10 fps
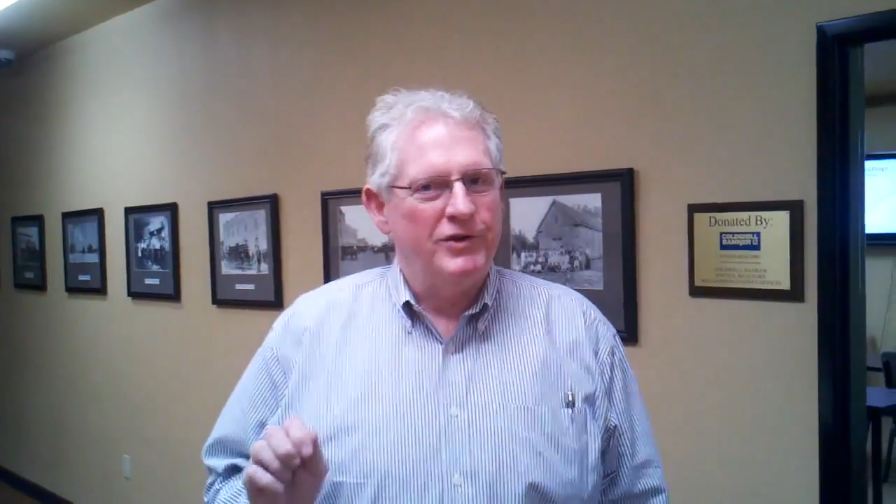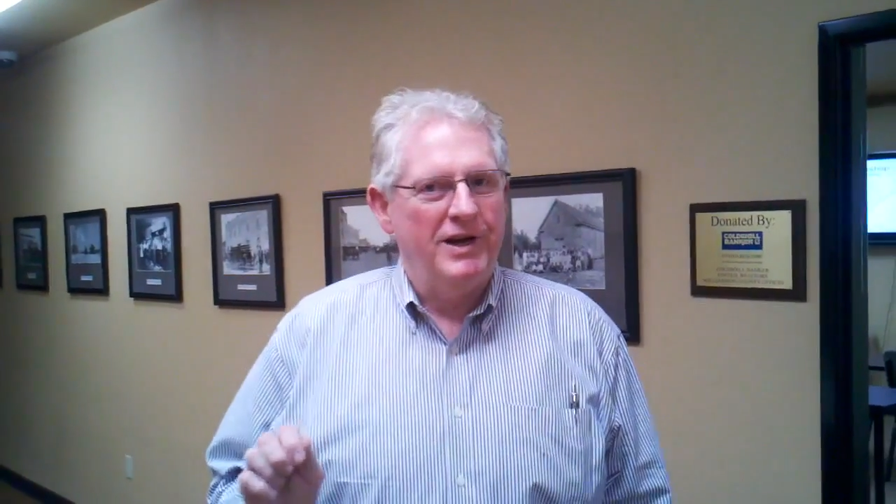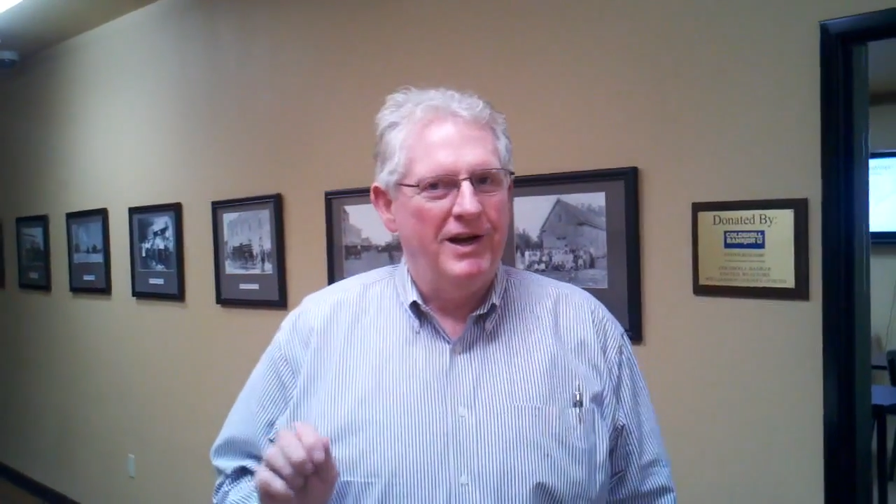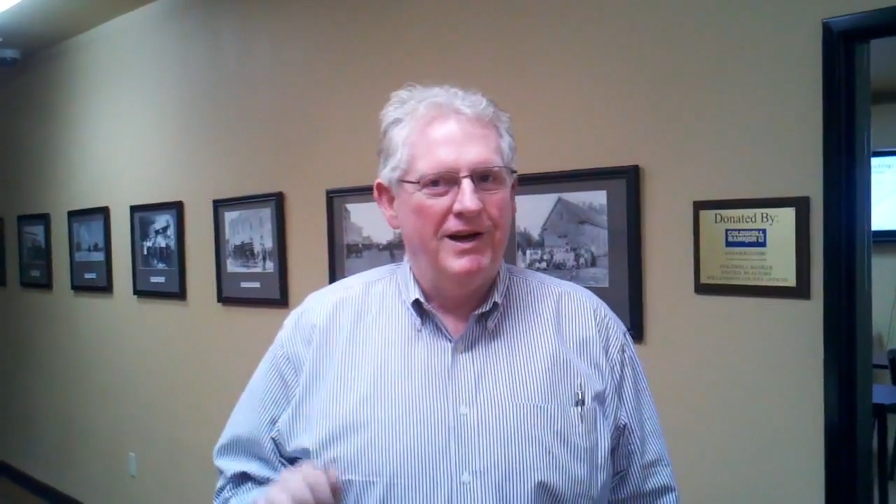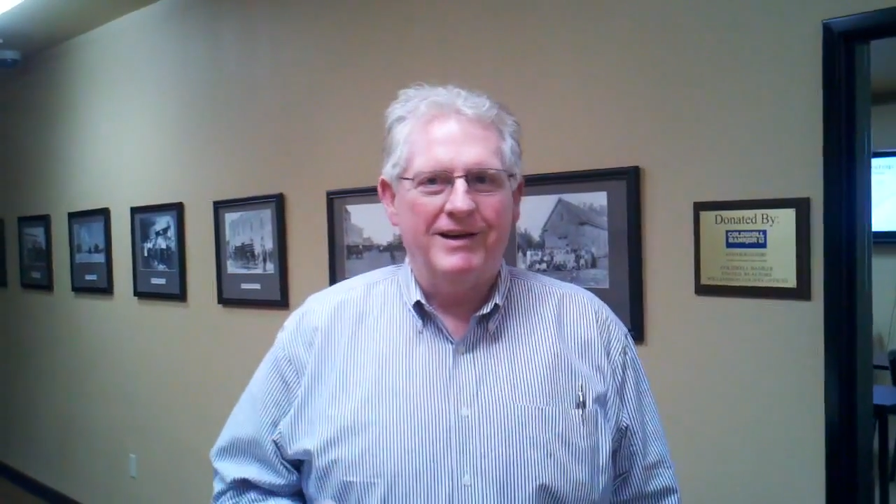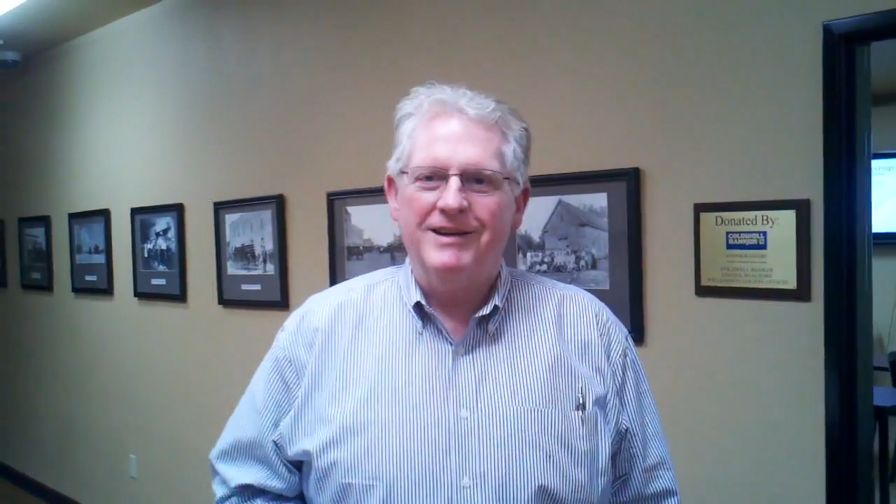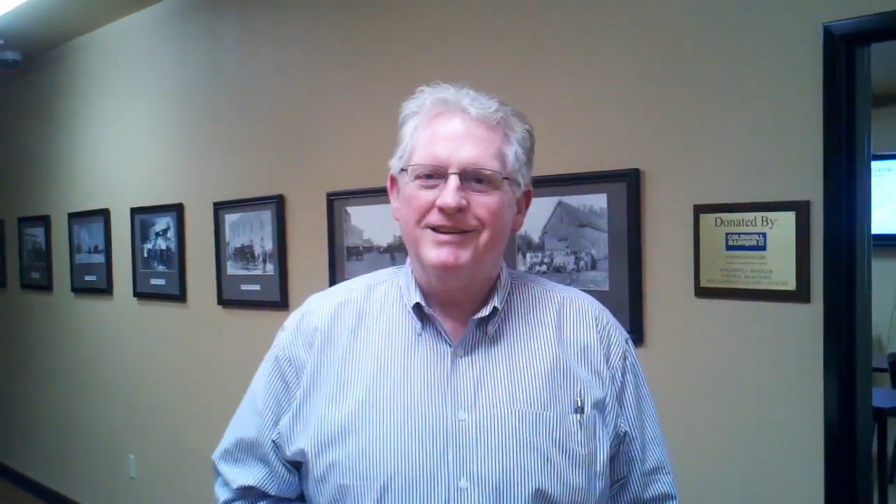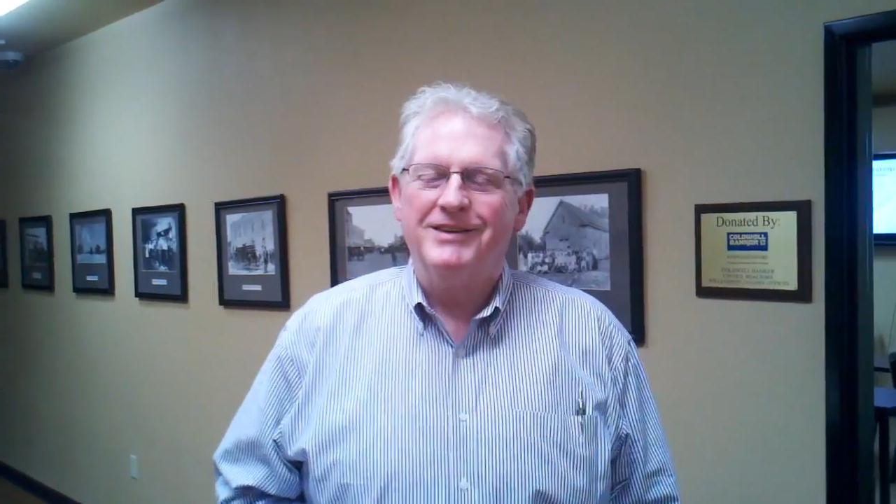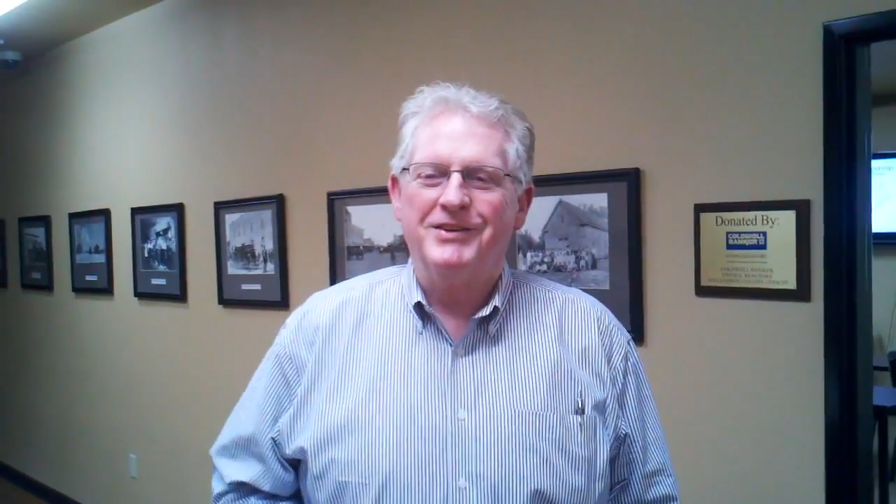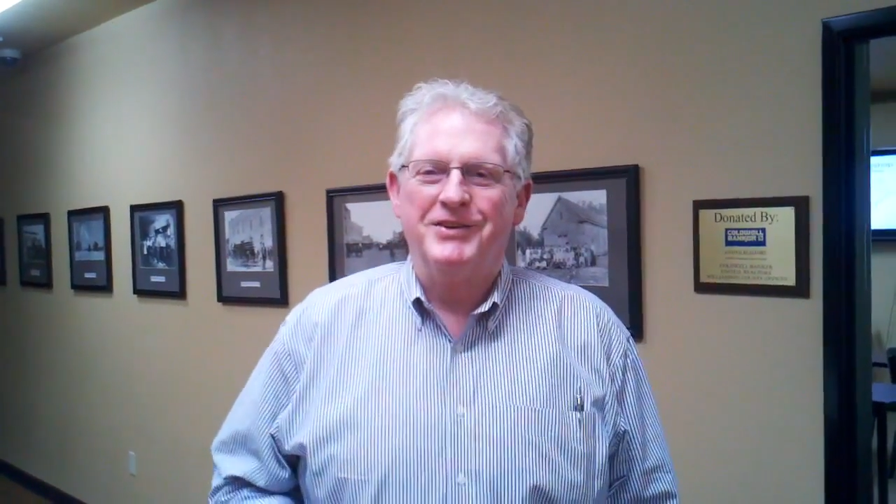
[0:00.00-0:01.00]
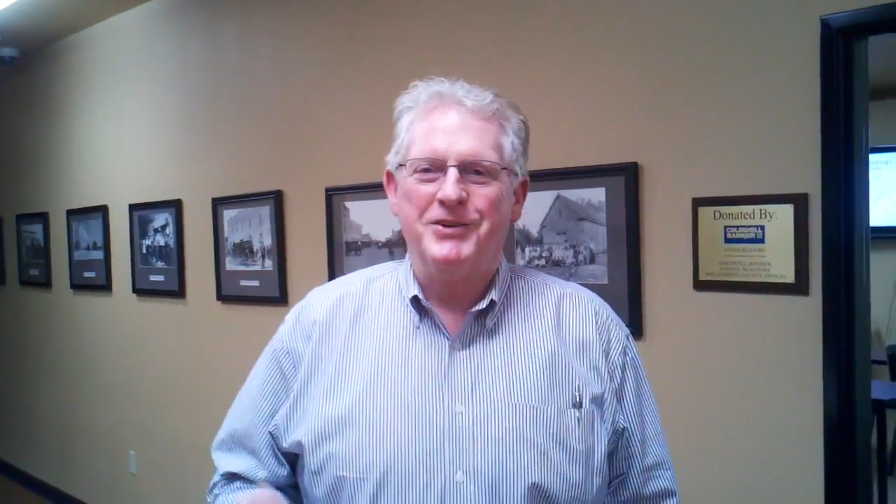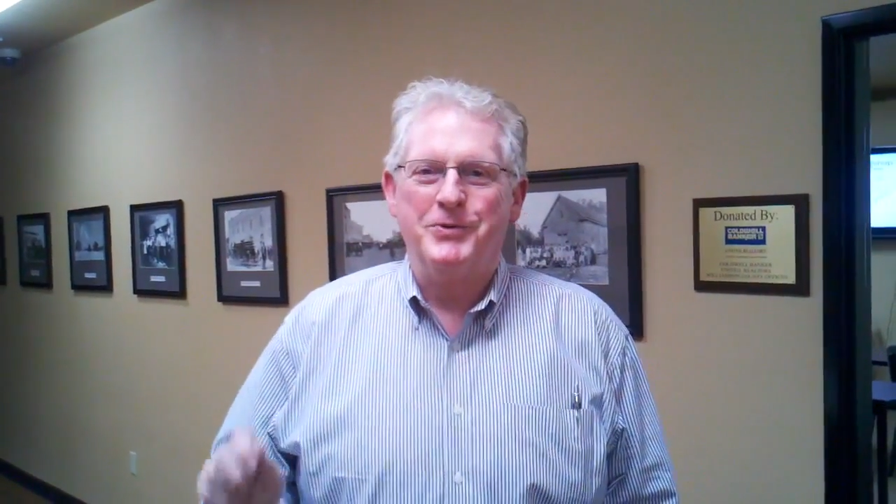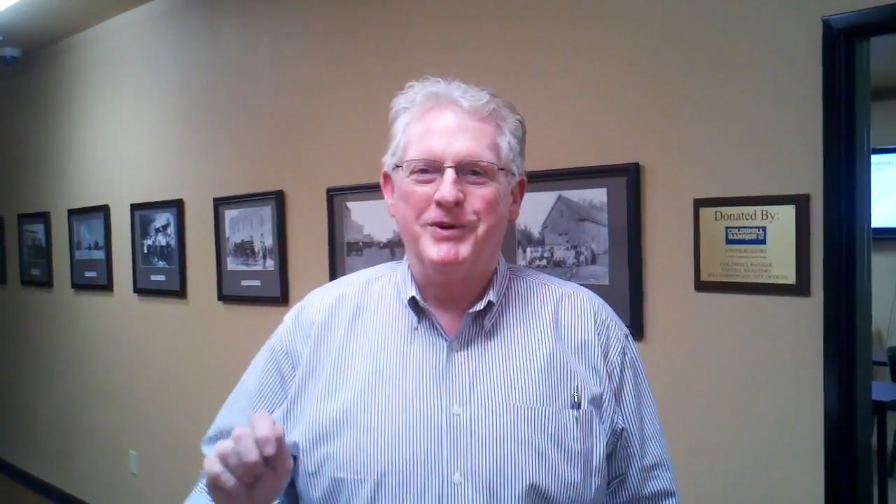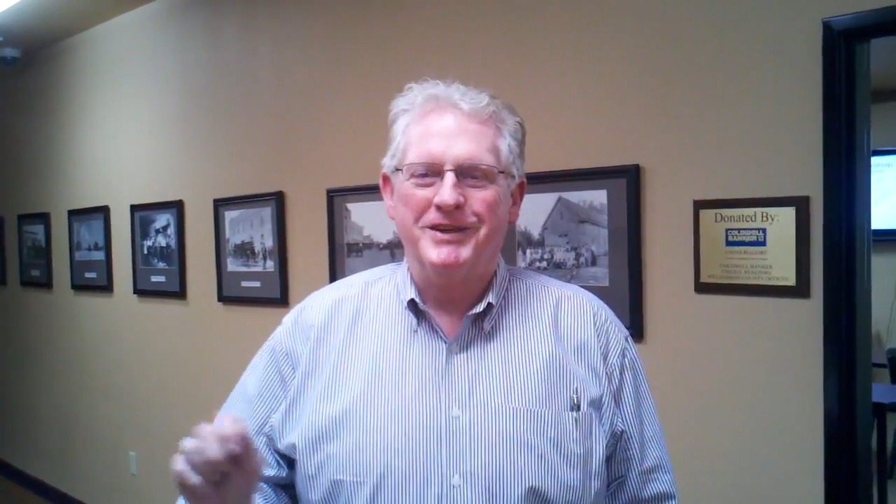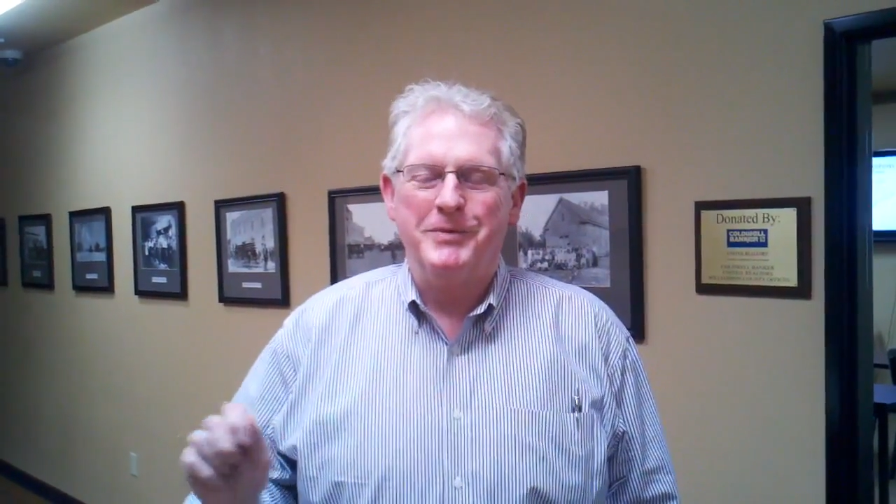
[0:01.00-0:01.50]
you knock,
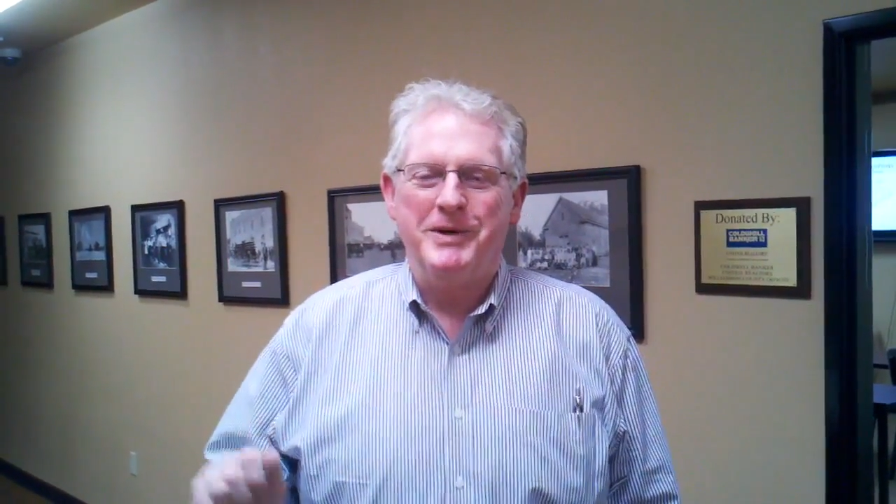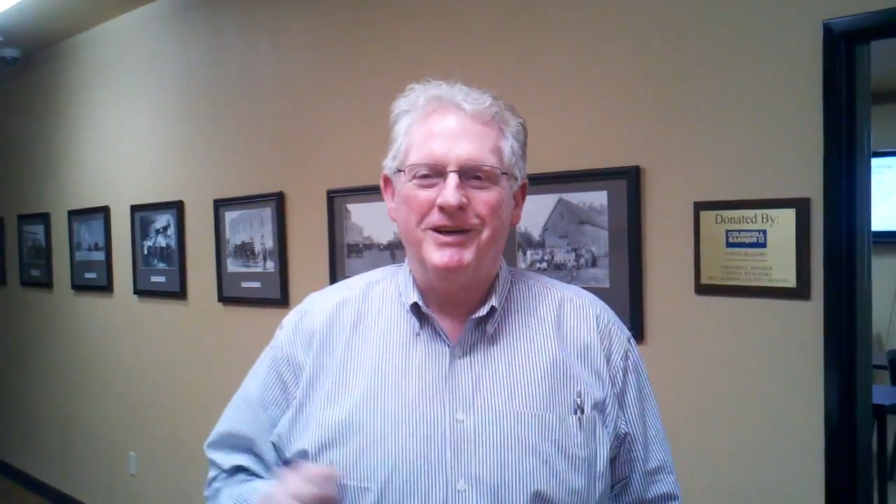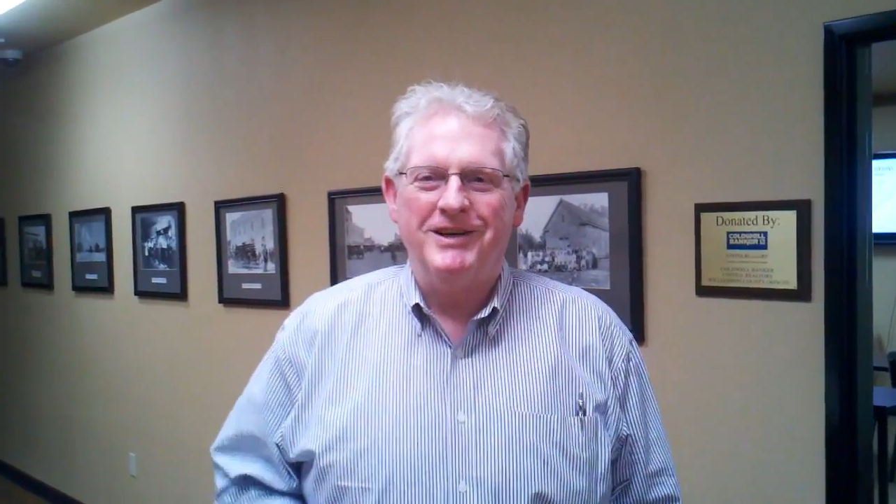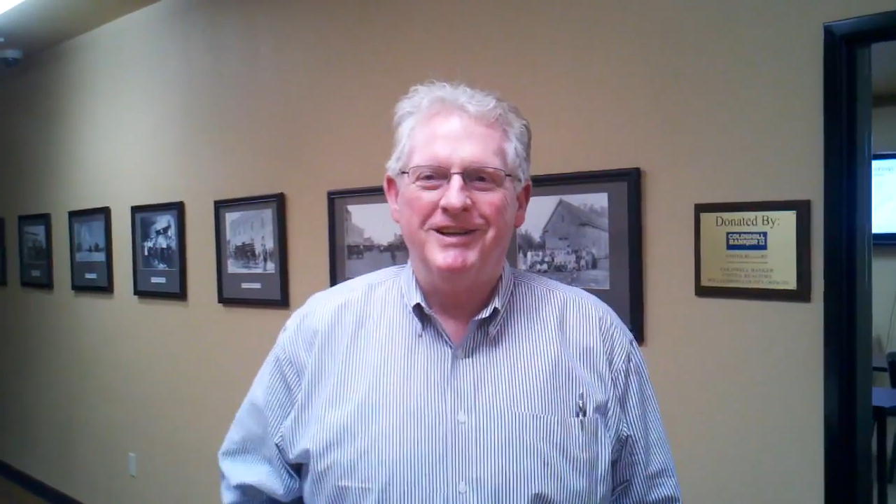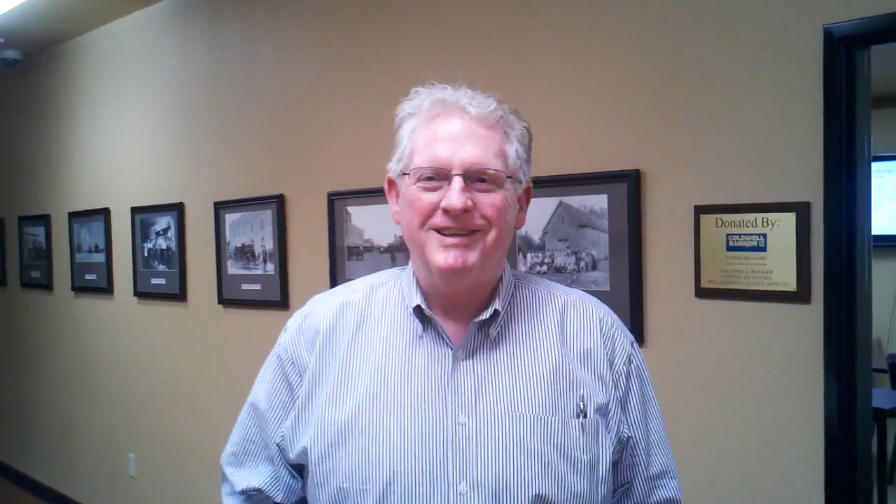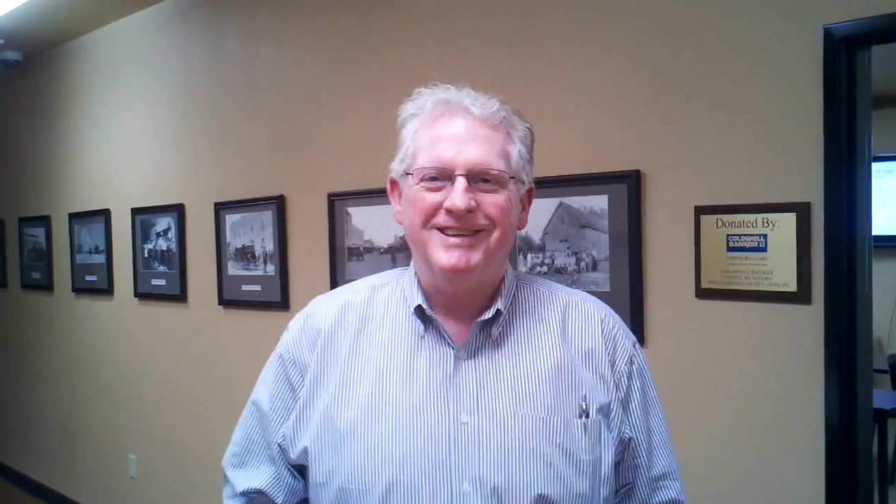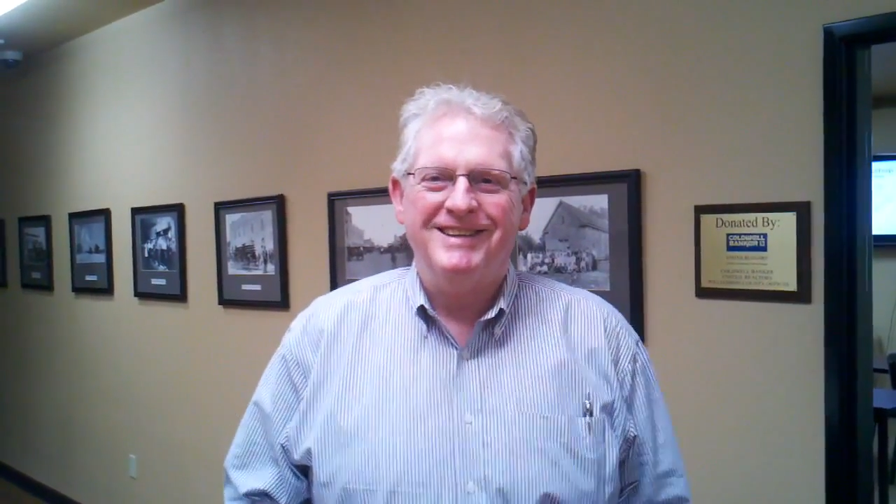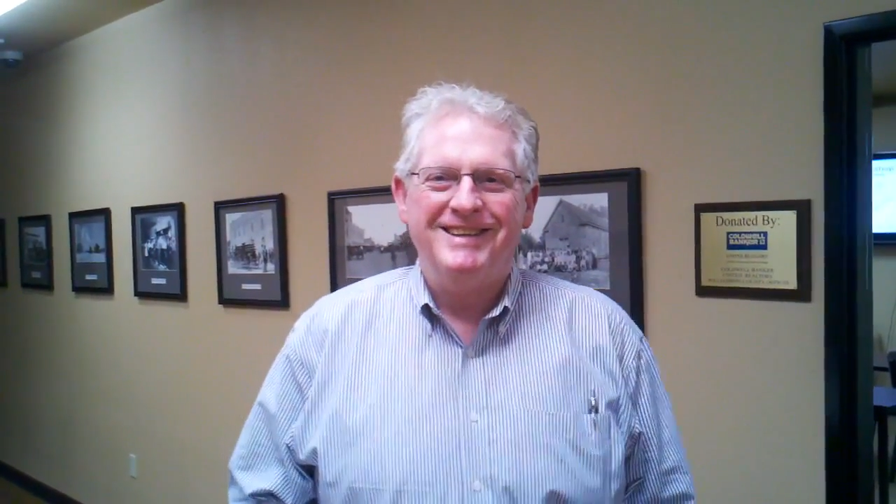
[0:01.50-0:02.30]
you ring the bell,